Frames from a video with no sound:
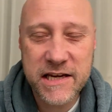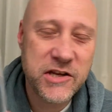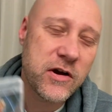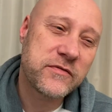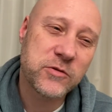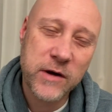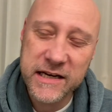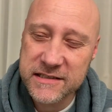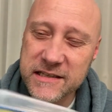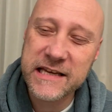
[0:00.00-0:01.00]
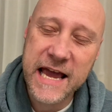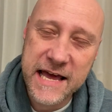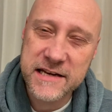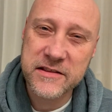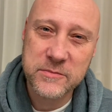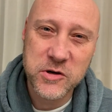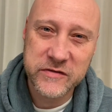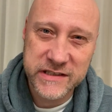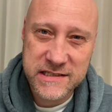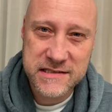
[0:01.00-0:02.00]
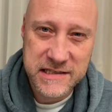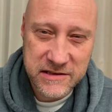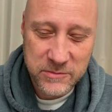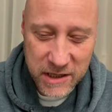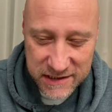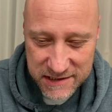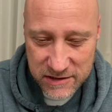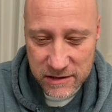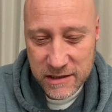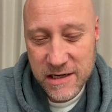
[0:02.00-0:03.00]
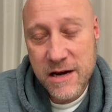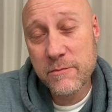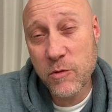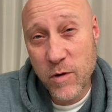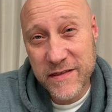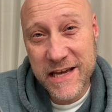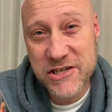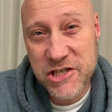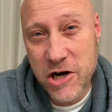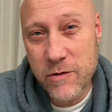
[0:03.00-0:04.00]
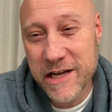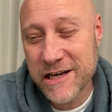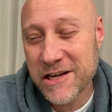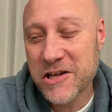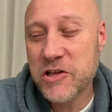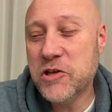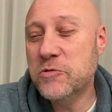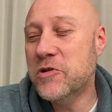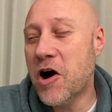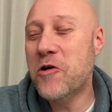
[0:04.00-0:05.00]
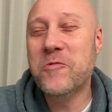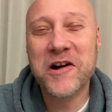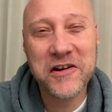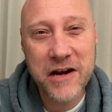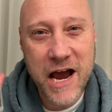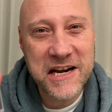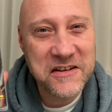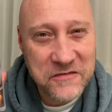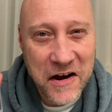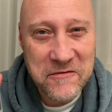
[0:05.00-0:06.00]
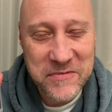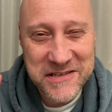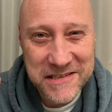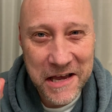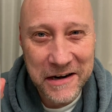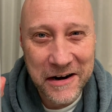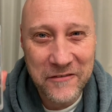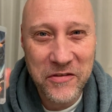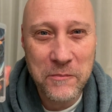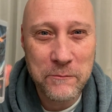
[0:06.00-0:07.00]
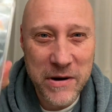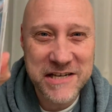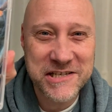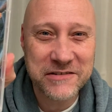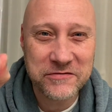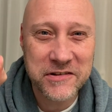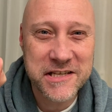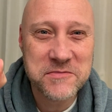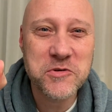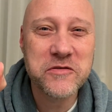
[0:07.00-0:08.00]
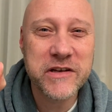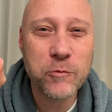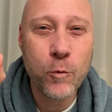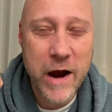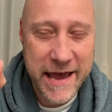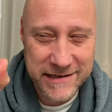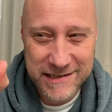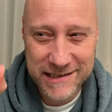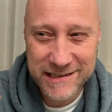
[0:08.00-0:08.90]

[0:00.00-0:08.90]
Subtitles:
You have to wait until the end of the movie to see the monster, but when they show it, you know where 95% of the budget for this movie went,